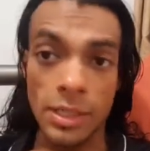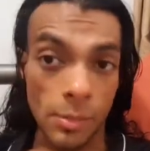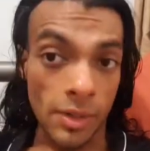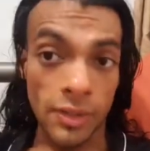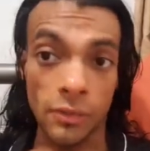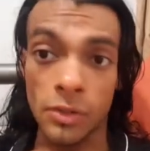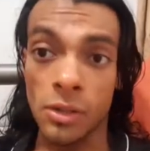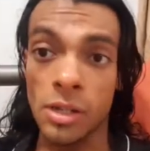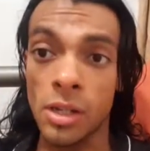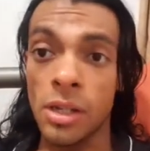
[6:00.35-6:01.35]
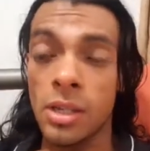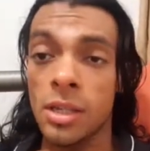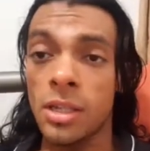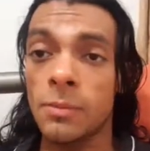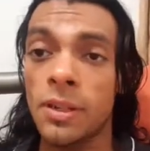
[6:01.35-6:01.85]
I did myself good
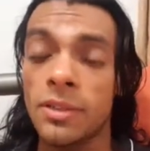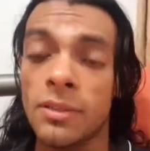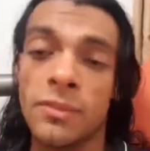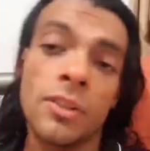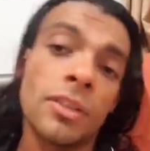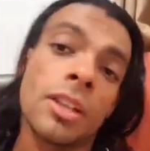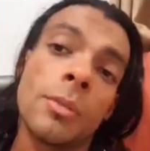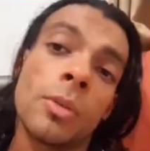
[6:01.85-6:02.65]
compared to the first